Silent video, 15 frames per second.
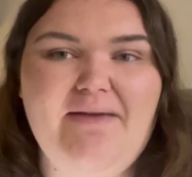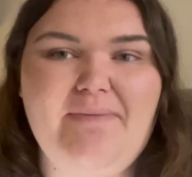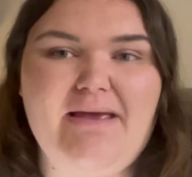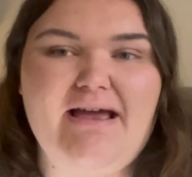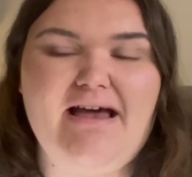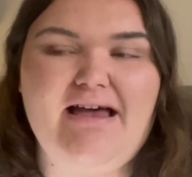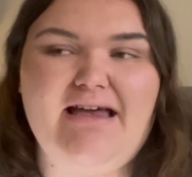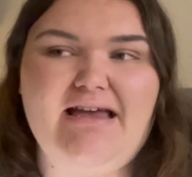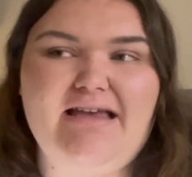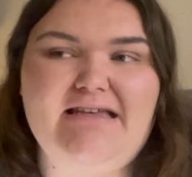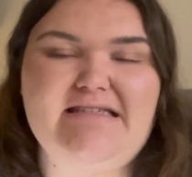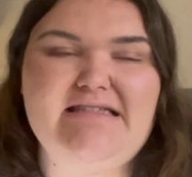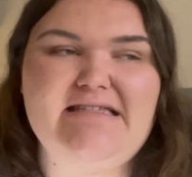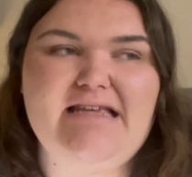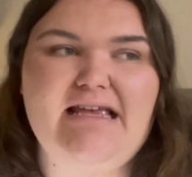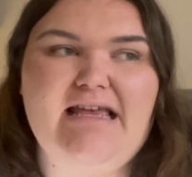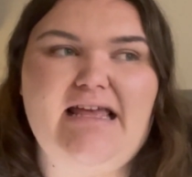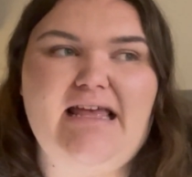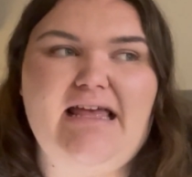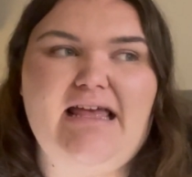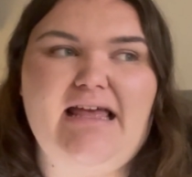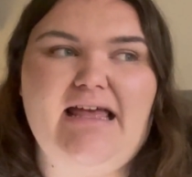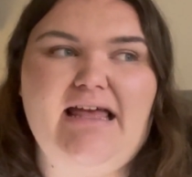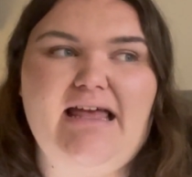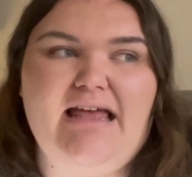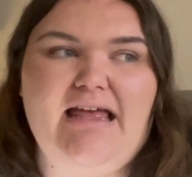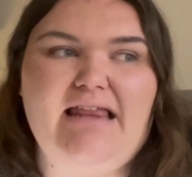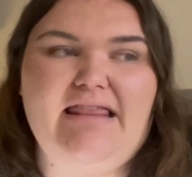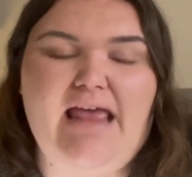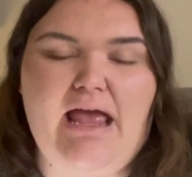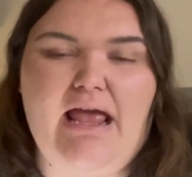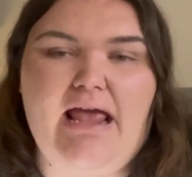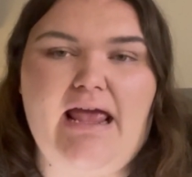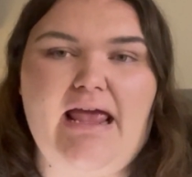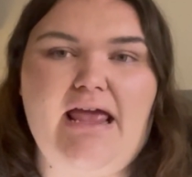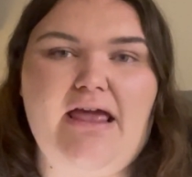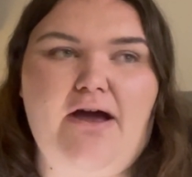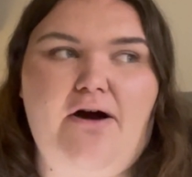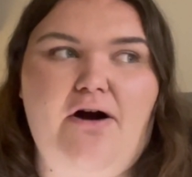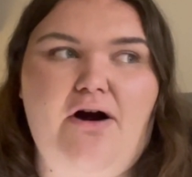because they